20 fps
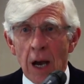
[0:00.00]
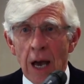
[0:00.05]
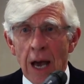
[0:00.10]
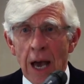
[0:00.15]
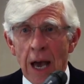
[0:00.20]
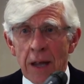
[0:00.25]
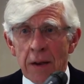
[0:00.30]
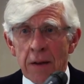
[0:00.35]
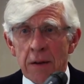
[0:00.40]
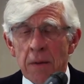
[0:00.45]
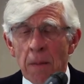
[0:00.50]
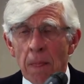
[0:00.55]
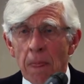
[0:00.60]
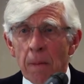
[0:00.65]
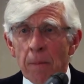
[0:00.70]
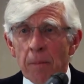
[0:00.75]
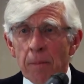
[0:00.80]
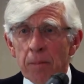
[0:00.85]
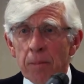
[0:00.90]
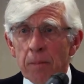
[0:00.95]
And
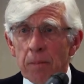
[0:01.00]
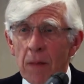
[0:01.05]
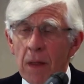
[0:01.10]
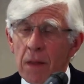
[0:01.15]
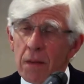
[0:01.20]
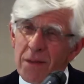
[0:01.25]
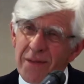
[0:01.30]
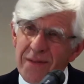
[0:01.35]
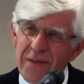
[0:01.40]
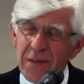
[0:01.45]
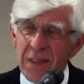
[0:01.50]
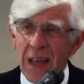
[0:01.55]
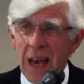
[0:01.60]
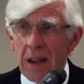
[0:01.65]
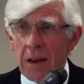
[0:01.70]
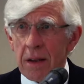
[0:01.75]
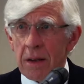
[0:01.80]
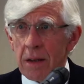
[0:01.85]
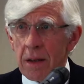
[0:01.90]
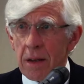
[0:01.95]

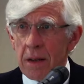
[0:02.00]
that,